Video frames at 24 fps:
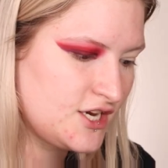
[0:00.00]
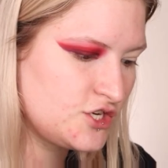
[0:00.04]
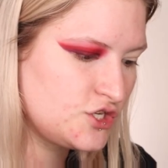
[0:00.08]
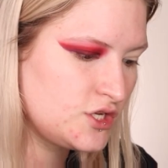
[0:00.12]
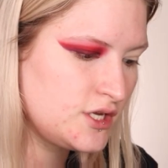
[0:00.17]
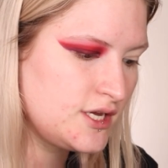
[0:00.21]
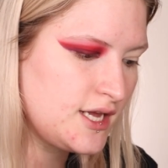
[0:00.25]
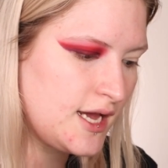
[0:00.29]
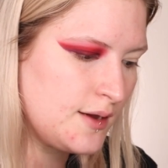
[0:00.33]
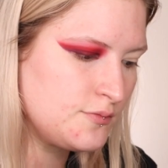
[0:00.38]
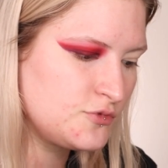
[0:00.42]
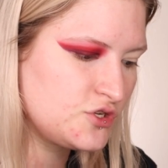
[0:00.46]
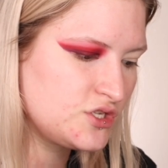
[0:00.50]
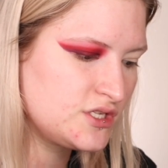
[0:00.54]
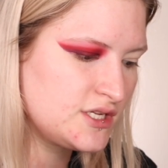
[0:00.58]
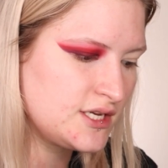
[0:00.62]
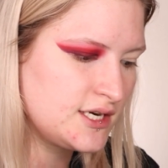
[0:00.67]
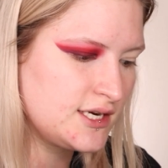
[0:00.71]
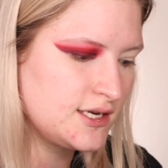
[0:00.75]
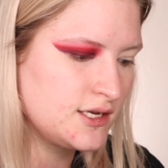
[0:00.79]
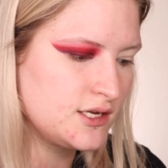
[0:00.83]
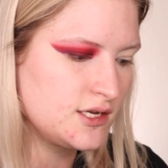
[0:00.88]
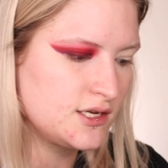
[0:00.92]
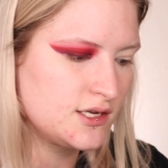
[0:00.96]
actually I'm just
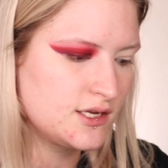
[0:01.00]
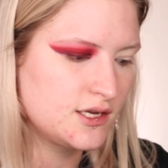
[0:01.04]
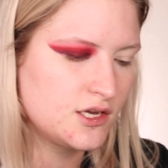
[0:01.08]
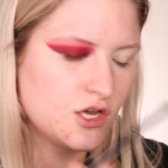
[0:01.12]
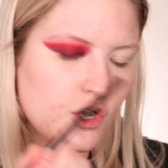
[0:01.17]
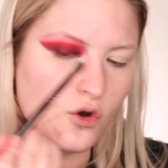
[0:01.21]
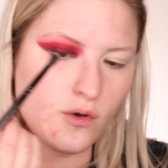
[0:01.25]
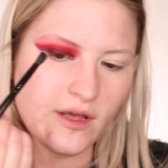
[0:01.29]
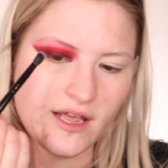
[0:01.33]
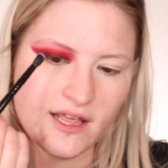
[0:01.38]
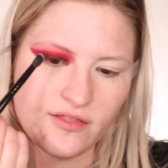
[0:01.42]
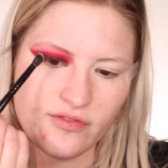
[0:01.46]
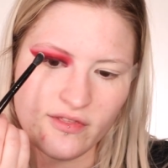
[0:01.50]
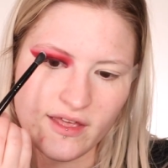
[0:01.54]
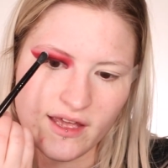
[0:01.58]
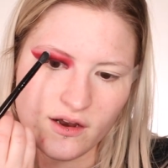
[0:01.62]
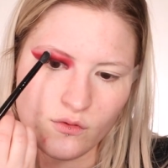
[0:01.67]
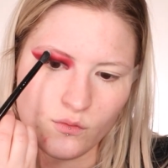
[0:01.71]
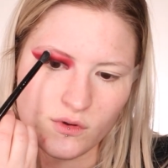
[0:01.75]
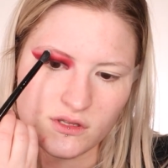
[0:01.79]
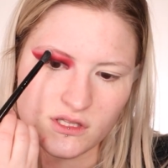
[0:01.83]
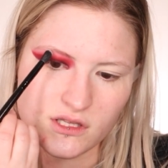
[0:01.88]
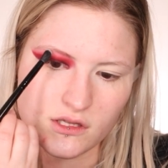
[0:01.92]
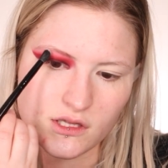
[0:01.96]
gonna go in
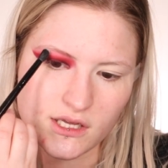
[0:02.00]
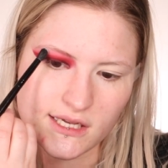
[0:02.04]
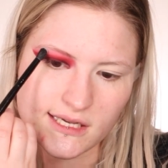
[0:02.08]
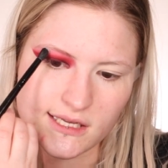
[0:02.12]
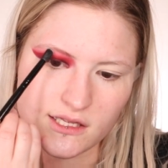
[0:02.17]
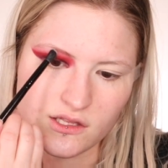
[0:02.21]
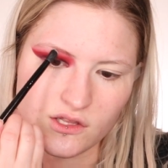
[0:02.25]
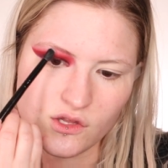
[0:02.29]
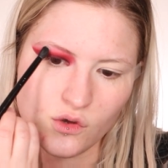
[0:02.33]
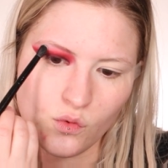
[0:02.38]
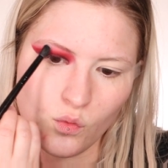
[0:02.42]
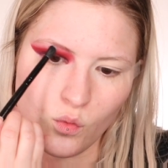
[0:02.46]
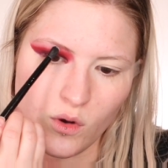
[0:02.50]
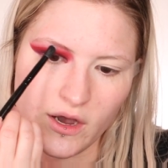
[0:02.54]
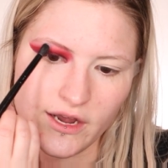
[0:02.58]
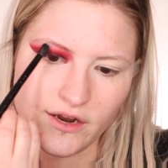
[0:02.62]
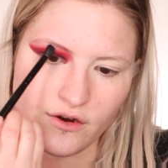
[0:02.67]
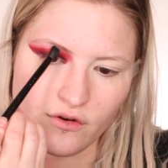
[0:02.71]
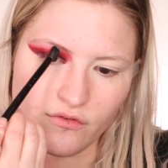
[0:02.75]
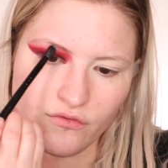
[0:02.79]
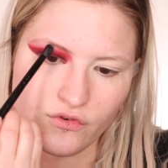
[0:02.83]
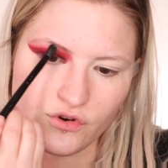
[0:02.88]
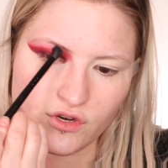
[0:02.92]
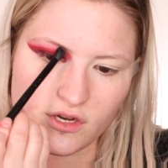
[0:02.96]
then with like the
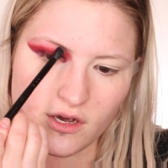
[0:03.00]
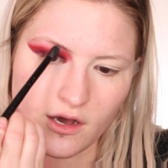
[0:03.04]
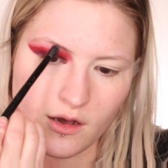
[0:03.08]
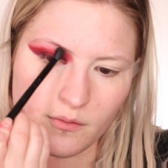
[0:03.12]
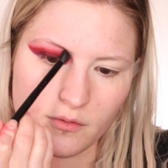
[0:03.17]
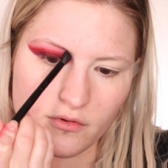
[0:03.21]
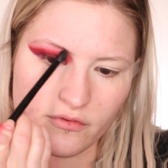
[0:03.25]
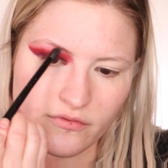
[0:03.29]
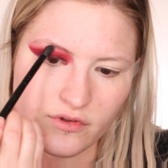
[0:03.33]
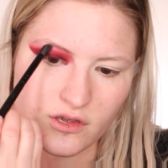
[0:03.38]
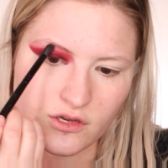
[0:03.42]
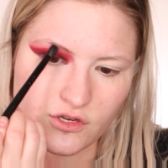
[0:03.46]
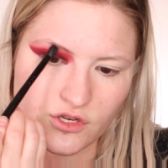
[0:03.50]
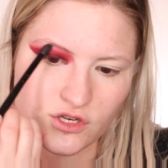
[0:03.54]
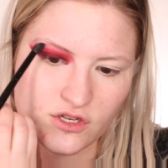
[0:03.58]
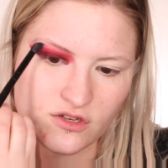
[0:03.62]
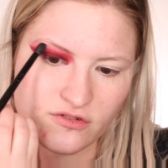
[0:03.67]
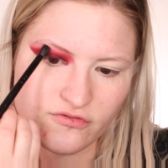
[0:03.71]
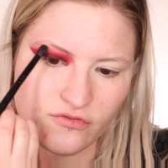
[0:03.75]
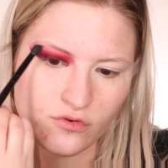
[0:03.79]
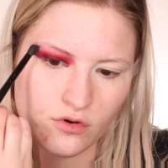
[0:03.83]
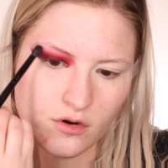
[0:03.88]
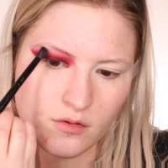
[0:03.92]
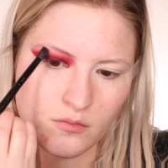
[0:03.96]
white over top of it
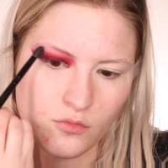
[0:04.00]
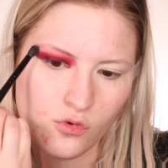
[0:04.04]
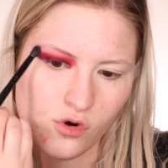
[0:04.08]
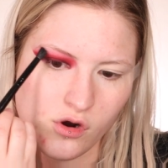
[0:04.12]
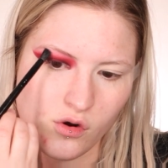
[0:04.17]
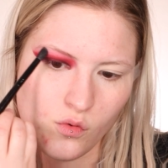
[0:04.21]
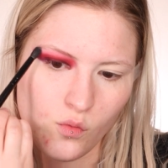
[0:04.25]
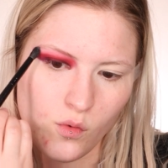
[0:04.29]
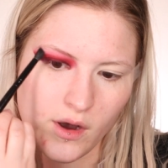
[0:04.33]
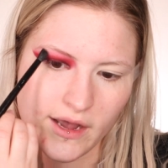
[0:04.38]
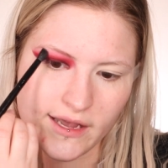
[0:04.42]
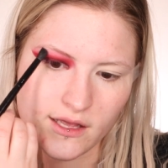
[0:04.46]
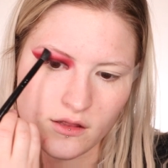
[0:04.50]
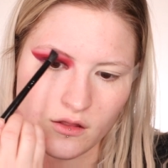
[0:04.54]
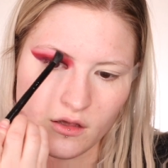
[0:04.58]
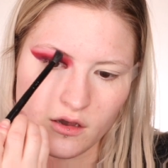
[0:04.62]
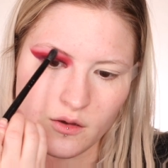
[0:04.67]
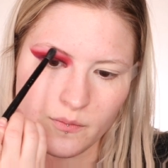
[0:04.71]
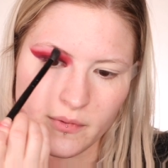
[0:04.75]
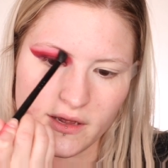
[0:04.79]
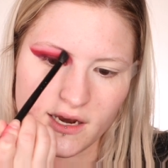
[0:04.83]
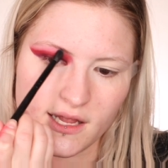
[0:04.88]
just for a more white look.